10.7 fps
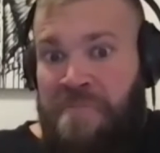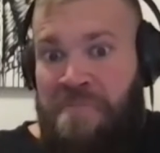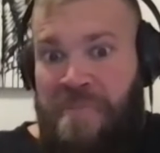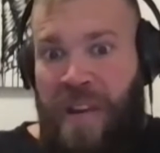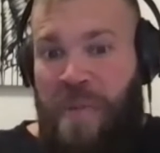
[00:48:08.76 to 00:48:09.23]

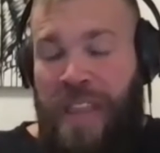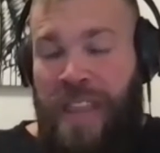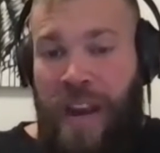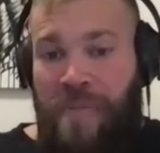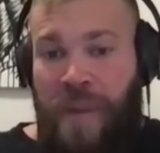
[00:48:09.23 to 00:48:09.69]
They've been
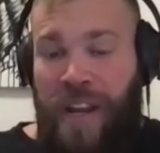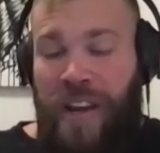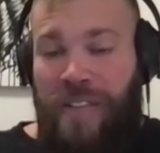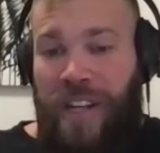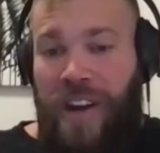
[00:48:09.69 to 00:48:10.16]
there, might
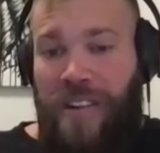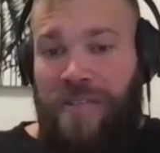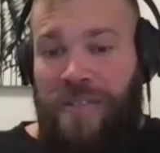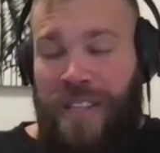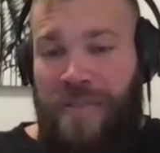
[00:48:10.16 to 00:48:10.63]
not ever
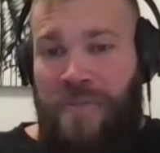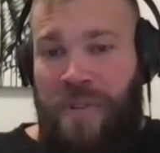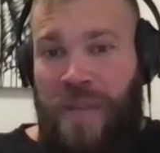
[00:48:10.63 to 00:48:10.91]
go, doesn't really